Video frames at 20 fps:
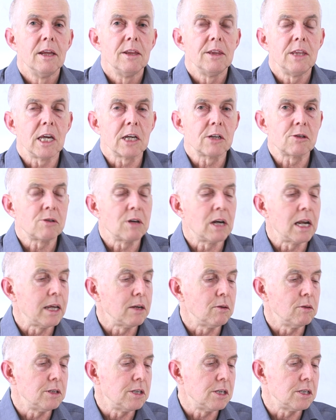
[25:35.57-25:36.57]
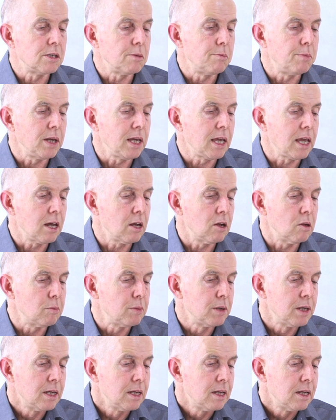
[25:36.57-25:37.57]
The extra language is a big help,